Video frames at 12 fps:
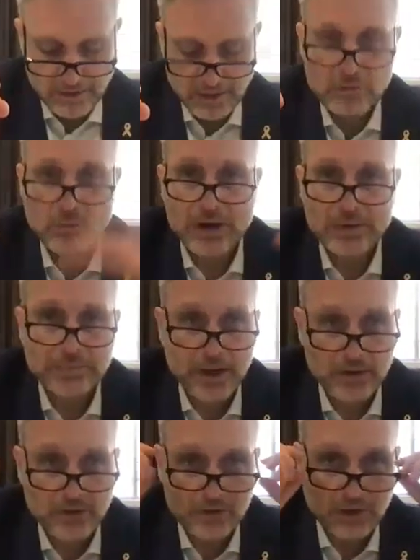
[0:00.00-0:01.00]
in one
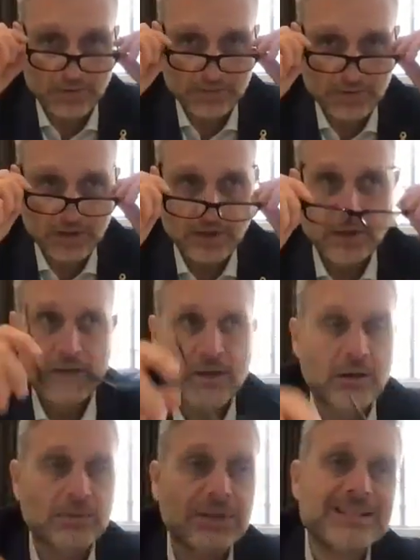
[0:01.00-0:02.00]
paragraph.
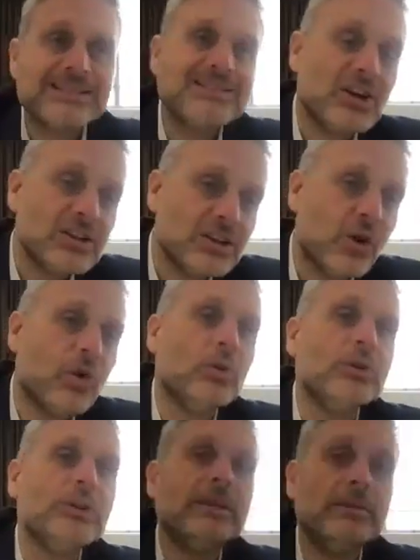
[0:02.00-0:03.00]
Now, that's not the
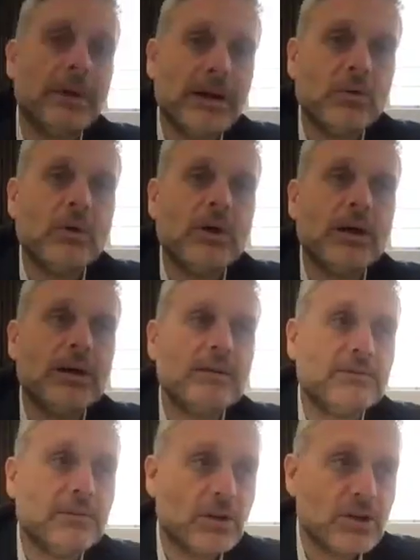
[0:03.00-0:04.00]
only, by the way,
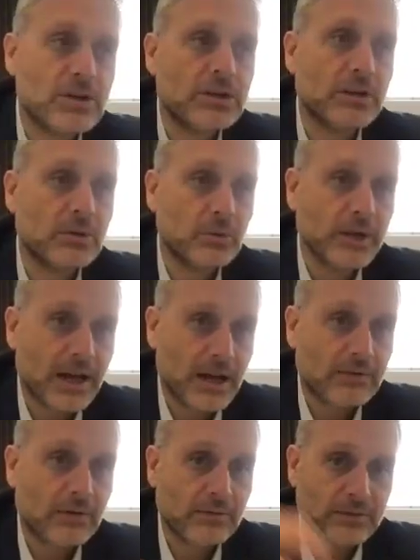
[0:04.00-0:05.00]
version that we
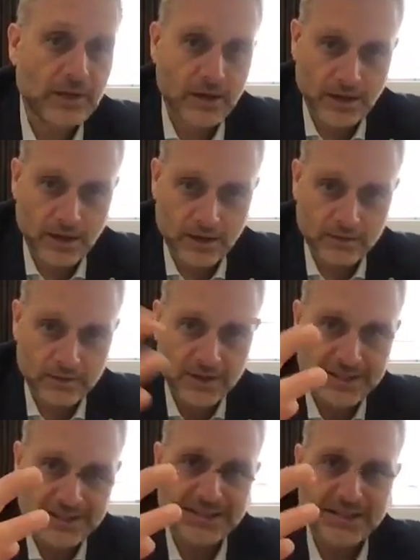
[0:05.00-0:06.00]
have of the kind of
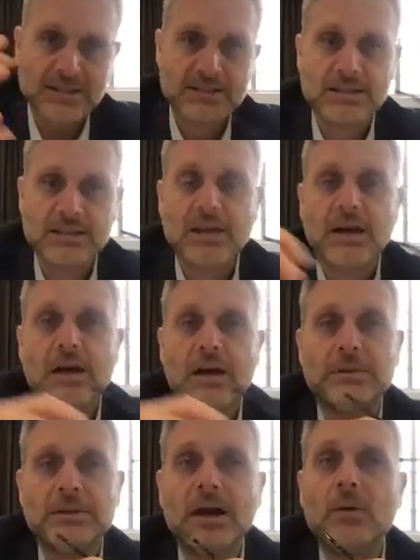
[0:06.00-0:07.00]
concise
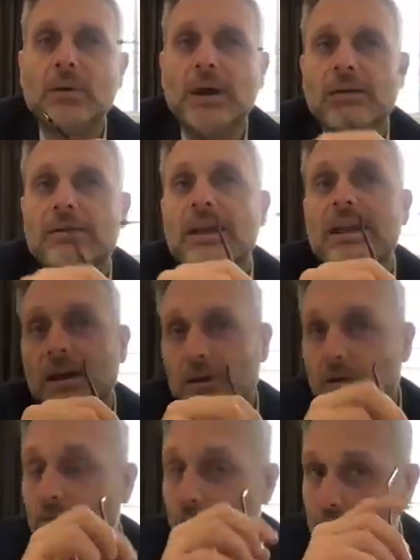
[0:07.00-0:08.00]
Amidah. We have
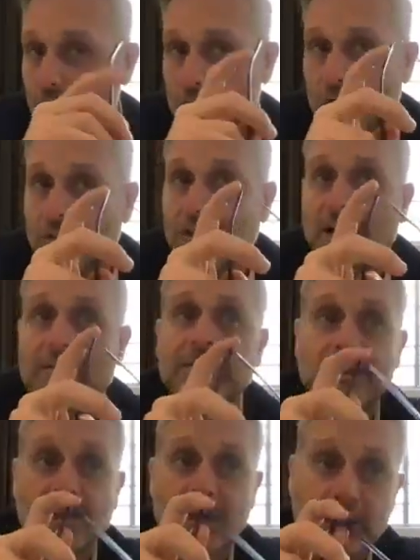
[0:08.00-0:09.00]
another version, it's called
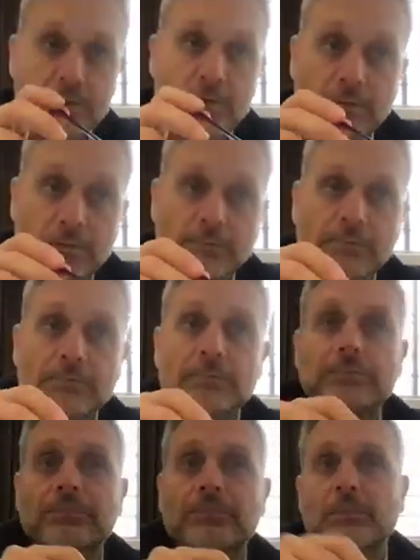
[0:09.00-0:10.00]
Havinenu.
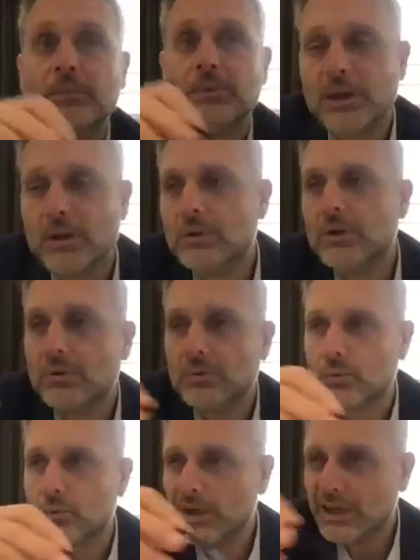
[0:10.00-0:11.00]
Today, we don't
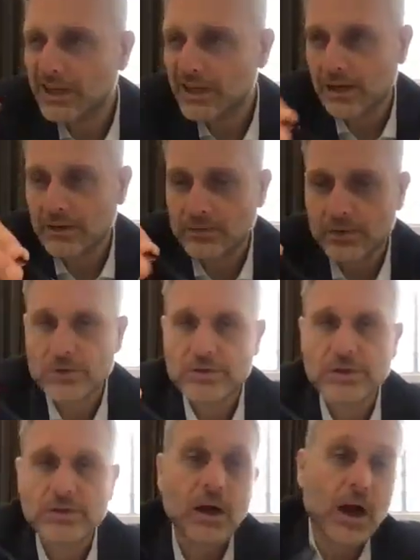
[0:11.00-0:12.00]
really kind of use
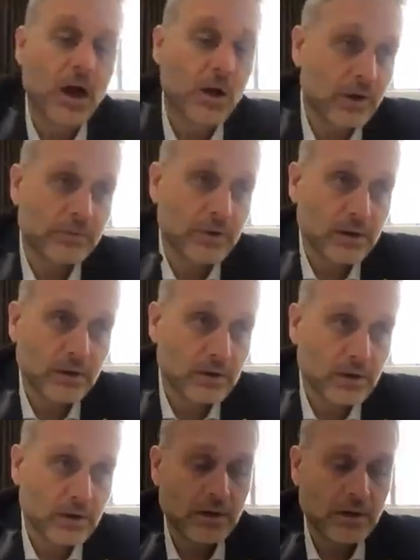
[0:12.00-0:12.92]
it. However,